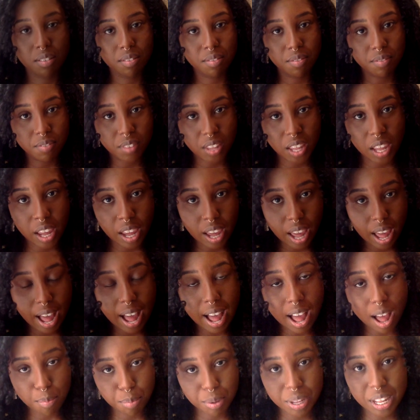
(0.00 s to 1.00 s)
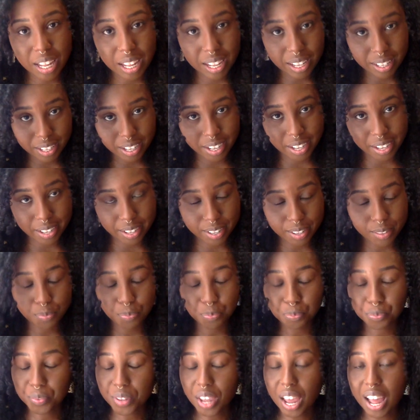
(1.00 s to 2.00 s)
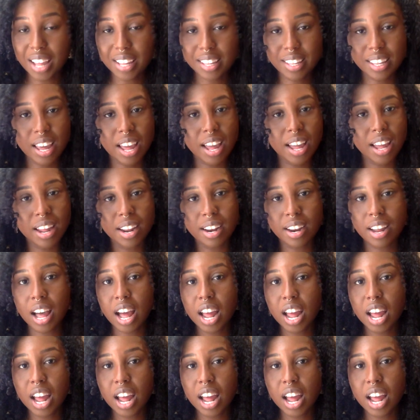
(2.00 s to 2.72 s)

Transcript: VIP kid. Again,